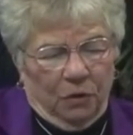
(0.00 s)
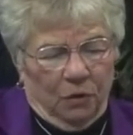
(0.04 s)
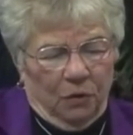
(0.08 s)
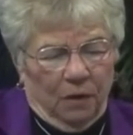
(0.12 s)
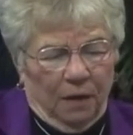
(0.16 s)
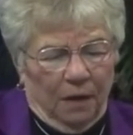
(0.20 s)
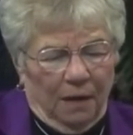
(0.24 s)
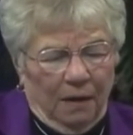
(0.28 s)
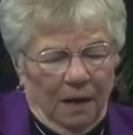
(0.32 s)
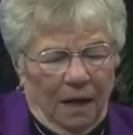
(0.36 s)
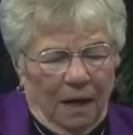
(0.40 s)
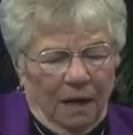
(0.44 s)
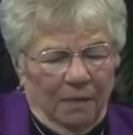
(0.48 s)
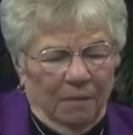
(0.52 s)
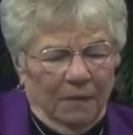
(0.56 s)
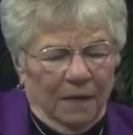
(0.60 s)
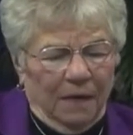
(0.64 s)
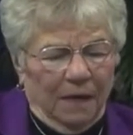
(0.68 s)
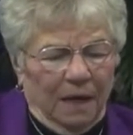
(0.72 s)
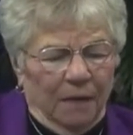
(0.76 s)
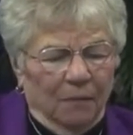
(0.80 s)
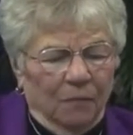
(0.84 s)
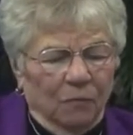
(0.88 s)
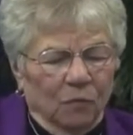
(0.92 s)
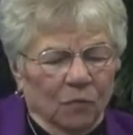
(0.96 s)
I
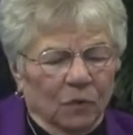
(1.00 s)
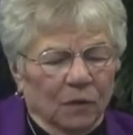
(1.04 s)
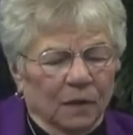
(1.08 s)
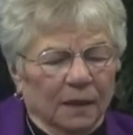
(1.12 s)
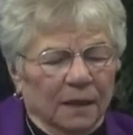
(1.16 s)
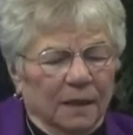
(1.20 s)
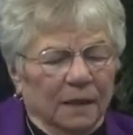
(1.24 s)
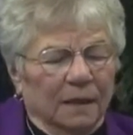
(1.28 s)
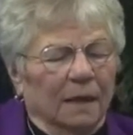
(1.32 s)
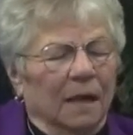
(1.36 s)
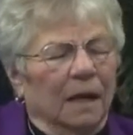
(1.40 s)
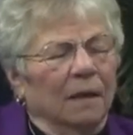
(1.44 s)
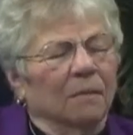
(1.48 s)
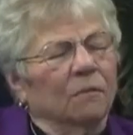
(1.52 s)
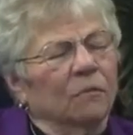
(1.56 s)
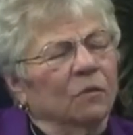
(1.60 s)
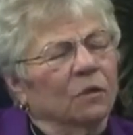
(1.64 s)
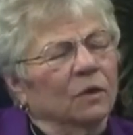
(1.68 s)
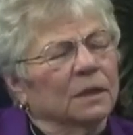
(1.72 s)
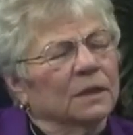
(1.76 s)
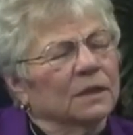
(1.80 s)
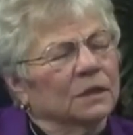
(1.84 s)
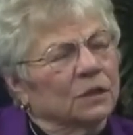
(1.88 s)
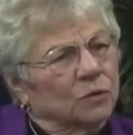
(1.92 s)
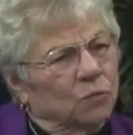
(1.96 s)
mean, I'm
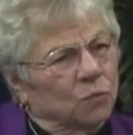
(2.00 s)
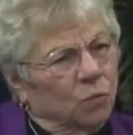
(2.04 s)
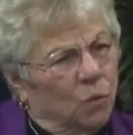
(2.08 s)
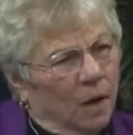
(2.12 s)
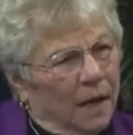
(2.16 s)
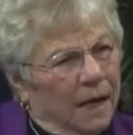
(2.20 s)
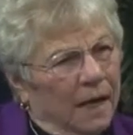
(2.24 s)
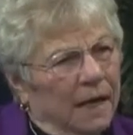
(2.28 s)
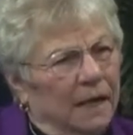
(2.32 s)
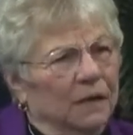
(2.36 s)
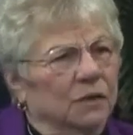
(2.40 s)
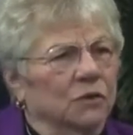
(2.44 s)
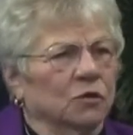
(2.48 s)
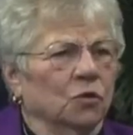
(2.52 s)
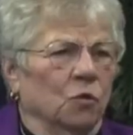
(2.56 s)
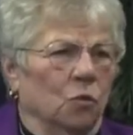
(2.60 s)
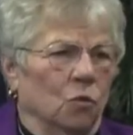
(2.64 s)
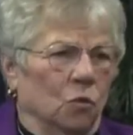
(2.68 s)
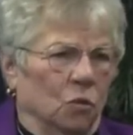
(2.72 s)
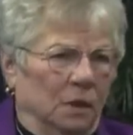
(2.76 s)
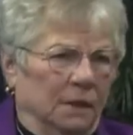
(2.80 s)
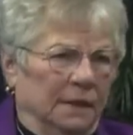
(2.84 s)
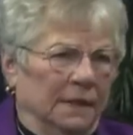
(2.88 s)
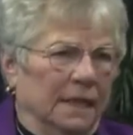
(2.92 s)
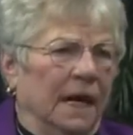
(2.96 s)
really swayed
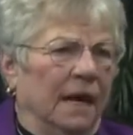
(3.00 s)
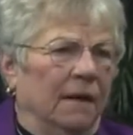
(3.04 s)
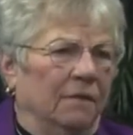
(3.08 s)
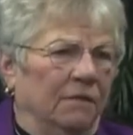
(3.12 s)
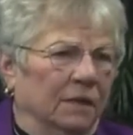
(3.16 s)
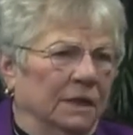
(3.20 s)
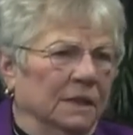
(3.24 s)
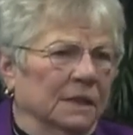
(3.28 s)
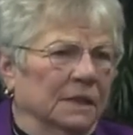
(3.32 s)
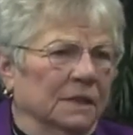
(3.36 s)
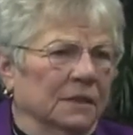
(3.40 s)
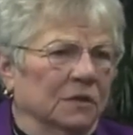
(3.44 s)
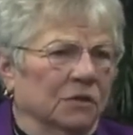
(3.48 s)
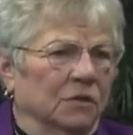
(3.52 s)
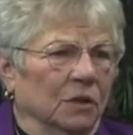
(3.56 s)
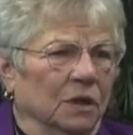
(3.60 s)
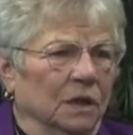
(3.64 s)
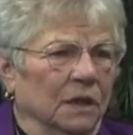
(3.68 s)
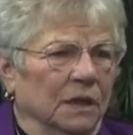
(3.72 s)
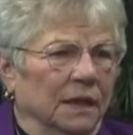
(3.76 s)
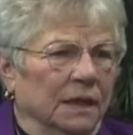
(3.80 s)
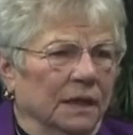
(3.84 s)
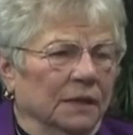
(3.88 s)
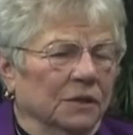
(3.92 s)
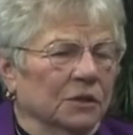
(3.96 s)
towards having district
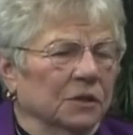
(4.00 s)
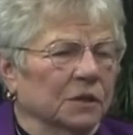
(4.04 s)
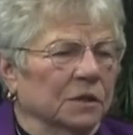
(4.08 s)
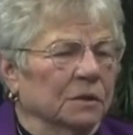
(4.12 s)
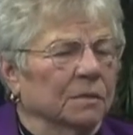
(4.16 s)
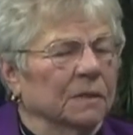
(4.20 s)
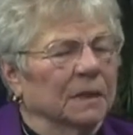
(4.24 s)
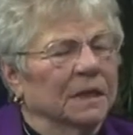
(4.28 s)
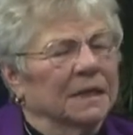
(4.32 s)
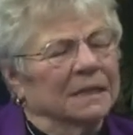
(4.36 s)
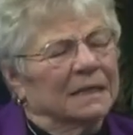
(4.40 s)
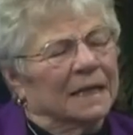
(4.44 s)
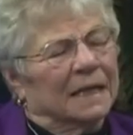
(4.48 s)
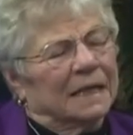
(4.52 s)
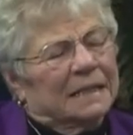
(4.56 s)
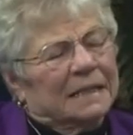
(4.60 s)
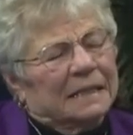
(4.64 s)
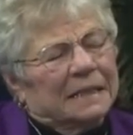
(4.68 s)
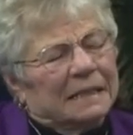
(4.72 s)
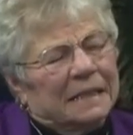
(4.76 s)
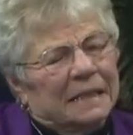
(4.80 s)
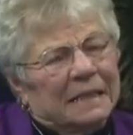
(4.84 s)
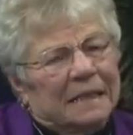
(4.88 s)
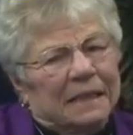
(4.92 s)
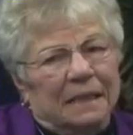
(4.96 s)
elections because I
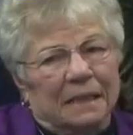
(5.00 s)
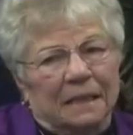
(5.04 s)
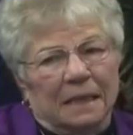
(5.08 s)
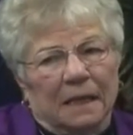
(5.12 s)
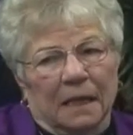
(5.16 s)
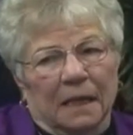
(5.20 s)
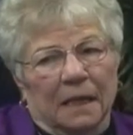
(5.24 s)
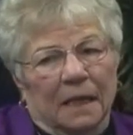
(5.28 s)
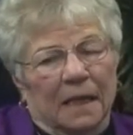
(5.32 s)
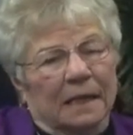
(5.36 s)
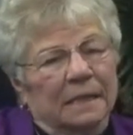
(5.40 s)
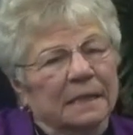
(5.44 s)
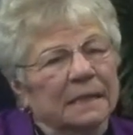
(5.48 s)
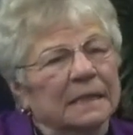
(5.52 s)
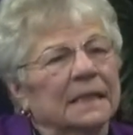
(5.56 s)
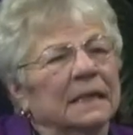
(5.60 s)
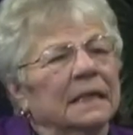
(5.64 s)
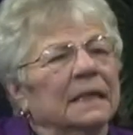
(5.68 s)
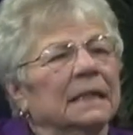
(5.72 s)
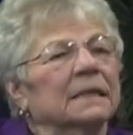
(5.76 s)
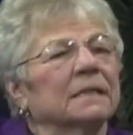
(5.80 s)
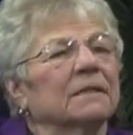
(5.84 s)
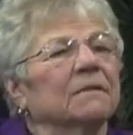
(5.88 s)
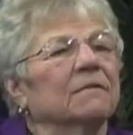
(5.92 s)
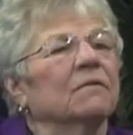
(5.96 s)
see it
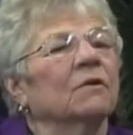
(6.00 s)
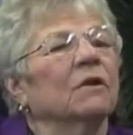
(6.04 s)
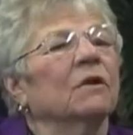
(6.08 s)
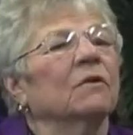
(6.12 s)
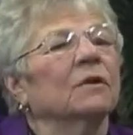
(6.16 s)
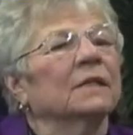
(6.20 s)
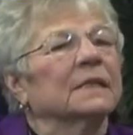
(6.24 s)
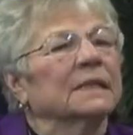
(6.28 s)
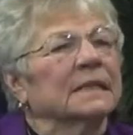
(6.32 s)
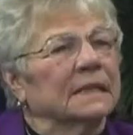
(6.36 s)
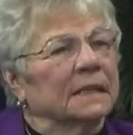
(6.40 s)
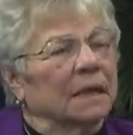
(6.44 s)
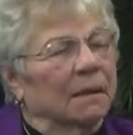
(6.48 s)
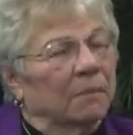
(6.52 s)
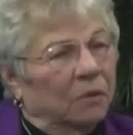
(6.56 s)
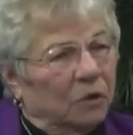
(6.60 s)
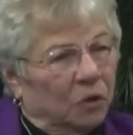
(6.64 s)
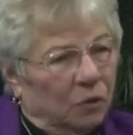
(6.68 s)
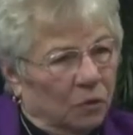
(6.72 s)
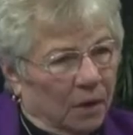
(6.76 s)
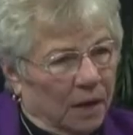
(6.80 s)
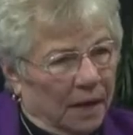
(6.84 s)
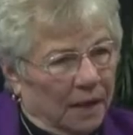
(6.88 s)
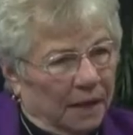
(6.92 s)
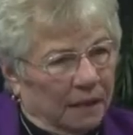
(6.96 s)
as a very
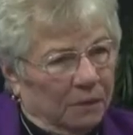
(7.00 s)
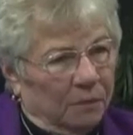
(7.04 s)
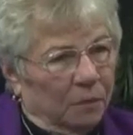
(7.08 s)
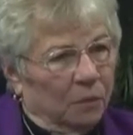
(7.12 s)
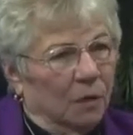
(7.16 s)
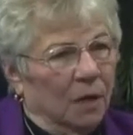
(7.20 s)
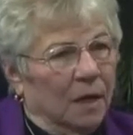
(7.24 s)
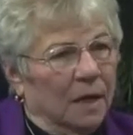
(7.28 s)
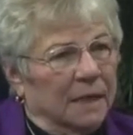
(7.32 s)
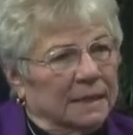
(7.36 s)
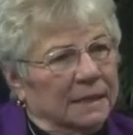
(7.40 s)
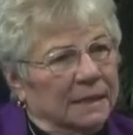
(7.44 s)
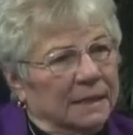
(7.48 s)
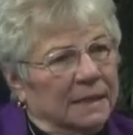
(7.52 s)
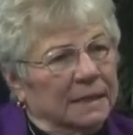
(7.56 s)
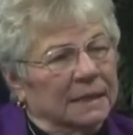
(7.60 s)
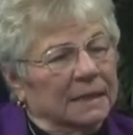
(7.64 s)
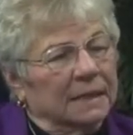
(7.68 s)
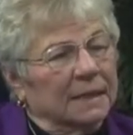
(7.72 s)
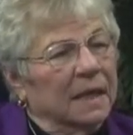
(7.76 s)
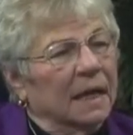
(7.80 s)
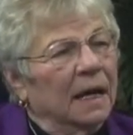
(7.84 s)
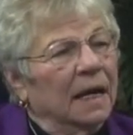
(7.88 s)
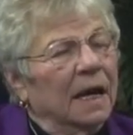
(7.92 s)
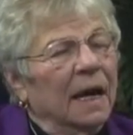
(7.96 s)
democratic
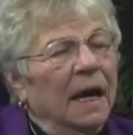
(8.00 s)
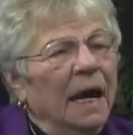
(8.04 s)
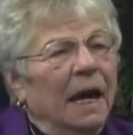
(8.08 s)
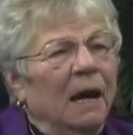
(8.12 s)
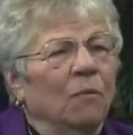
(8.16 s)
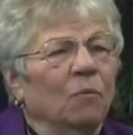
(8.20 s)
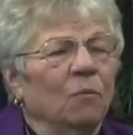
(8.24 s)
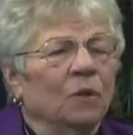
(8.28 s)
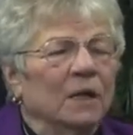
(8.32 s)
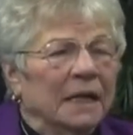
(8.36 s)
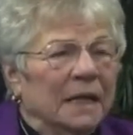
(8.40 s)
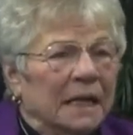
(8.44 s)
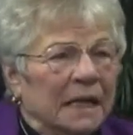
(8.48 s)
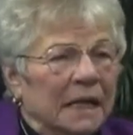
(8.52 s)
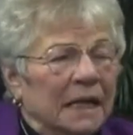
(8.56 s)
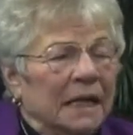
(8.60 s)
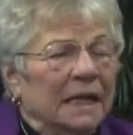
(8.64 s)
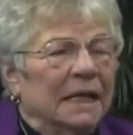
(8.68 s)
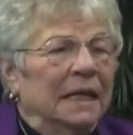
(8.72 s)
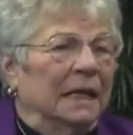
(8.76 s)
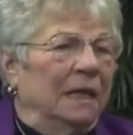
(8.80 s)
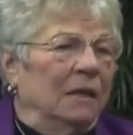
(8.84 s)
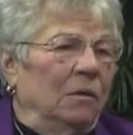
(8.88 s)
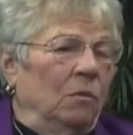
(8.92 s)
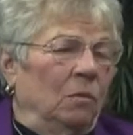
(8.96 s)
process, and we
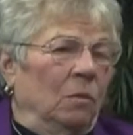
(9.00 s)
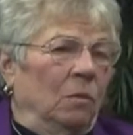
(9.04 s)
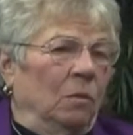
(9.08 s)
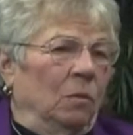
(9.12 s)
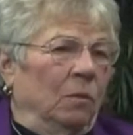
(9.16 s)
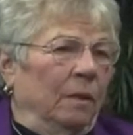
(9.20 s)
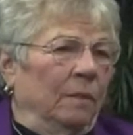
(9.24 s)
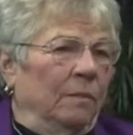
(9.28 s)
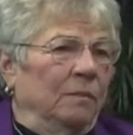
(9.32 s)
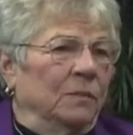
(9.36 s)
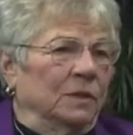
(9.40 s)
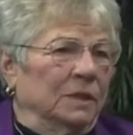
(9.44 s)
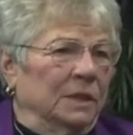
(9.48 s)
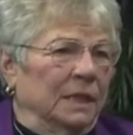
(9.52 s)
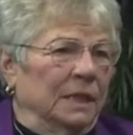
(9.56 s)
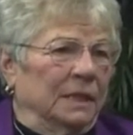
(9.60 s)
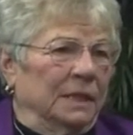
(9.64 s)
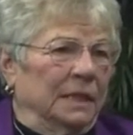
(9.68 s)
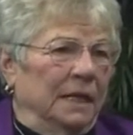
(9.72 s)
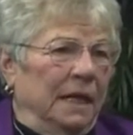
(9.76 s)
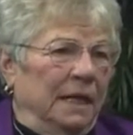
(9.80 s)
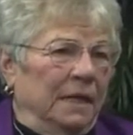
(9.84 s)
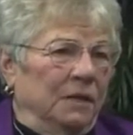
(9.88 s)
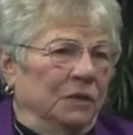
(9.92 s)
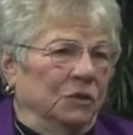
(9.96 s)
need equal
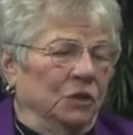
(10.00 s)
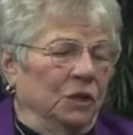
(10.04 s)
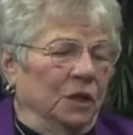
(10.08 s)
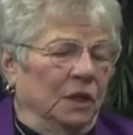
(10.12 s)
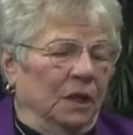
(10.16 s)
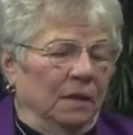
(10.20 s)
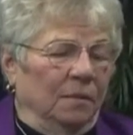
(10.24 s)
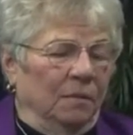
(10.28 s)
representation.